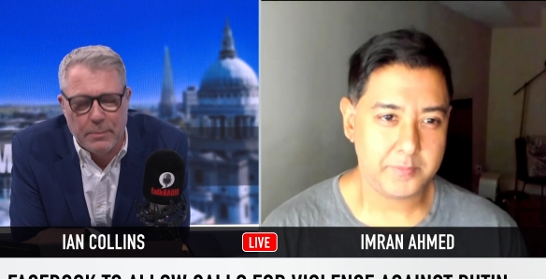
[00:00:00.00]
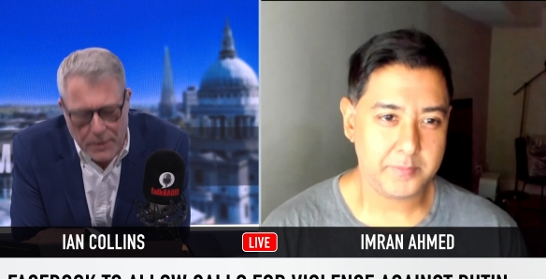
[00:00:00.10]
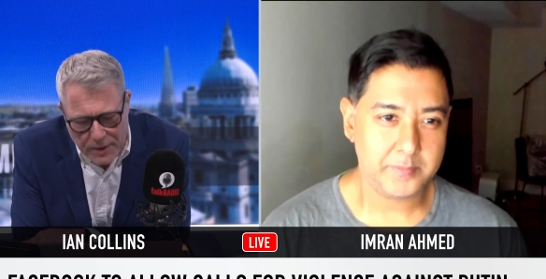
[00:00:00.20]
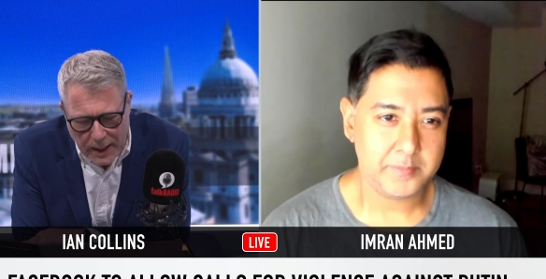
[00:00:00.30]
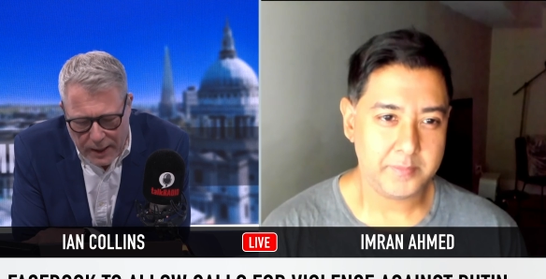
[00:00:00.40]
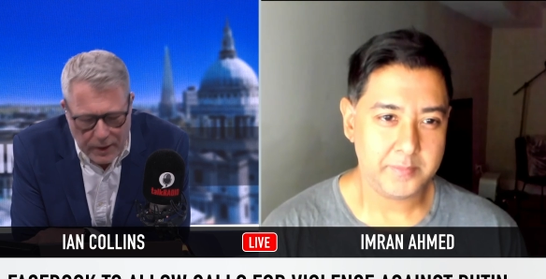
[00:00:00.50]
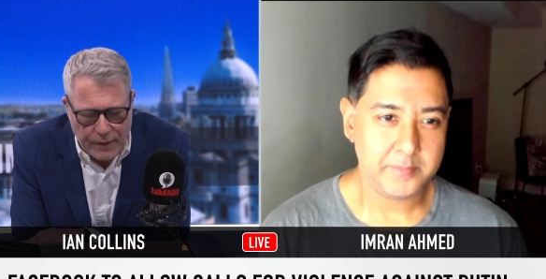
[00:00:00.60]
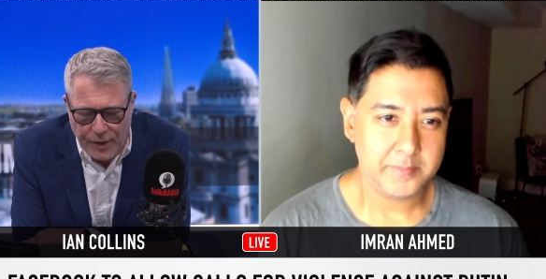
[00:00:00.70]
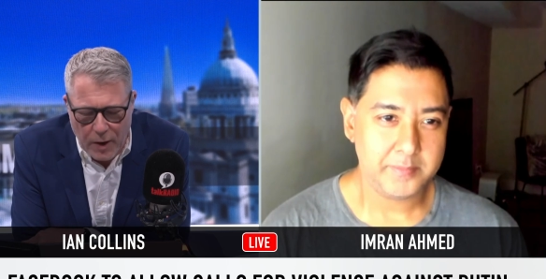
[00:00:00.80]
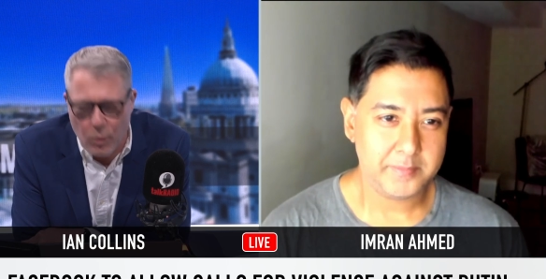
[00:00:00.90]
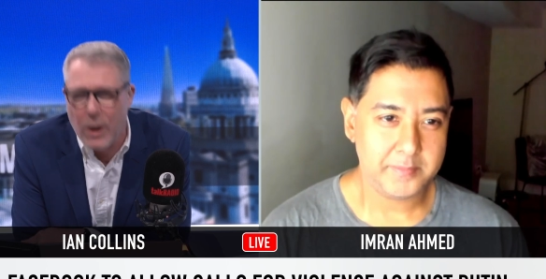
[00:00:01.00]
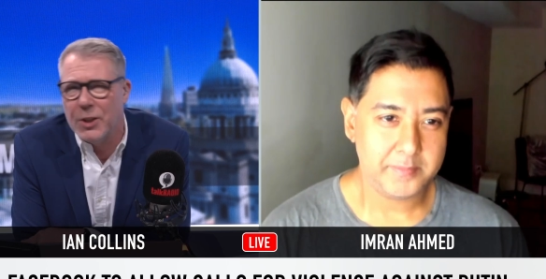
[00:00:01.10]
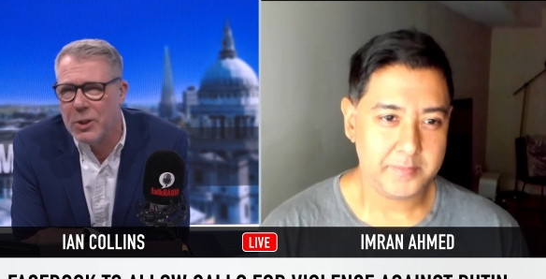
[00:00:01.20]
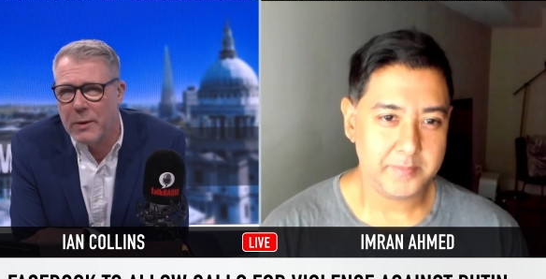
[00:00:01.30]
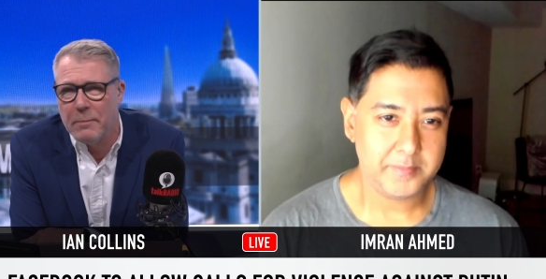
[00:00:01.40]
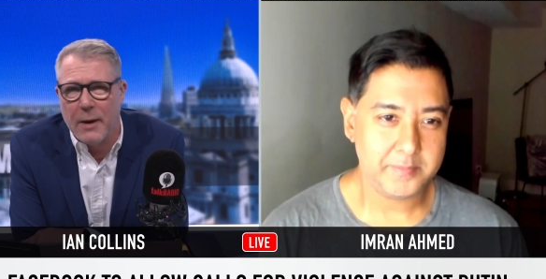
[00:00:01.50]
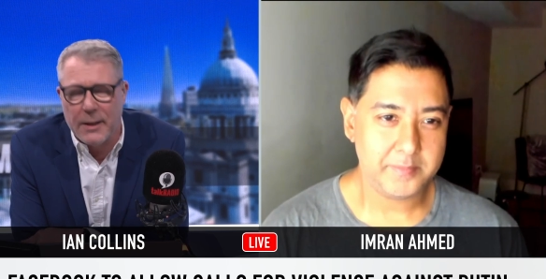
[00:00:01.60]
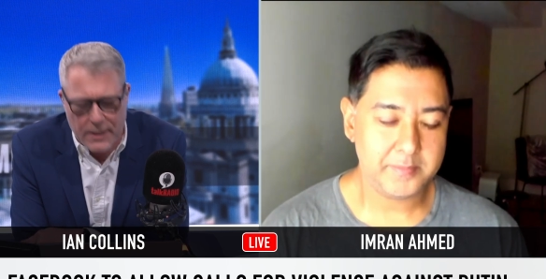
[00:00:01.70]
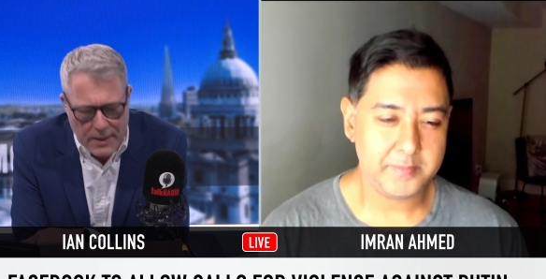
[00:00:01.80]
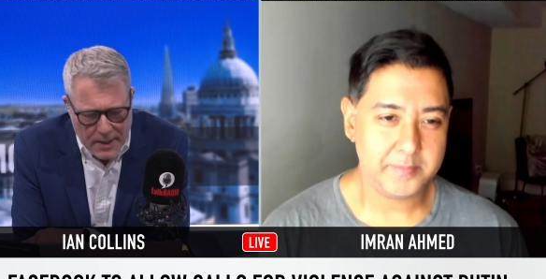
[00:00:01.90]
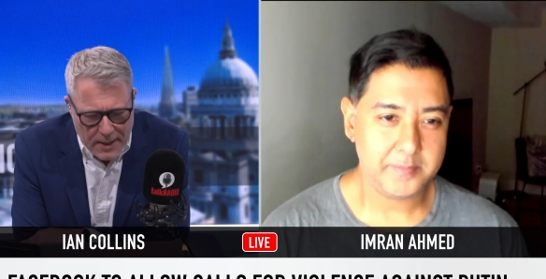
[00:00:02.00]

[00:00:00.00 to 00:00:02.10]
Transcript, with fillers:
Speaker 1: But the, even if they were doing better,